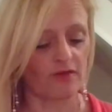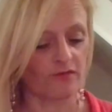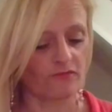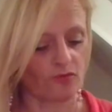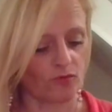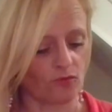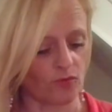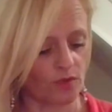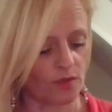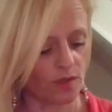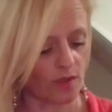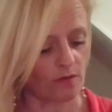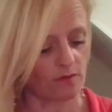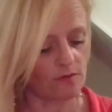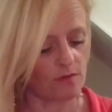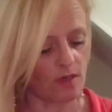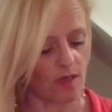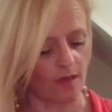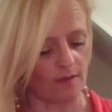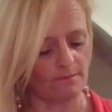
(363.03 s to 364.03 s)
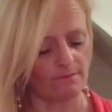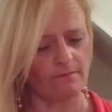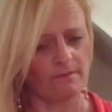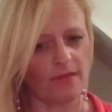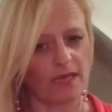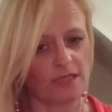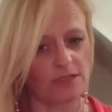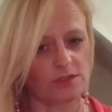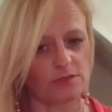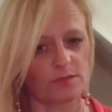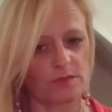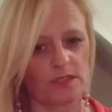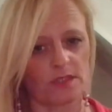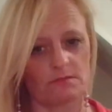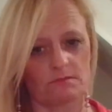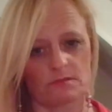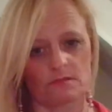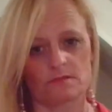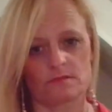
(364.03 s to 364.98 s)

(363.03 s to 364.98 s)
level, you know, management,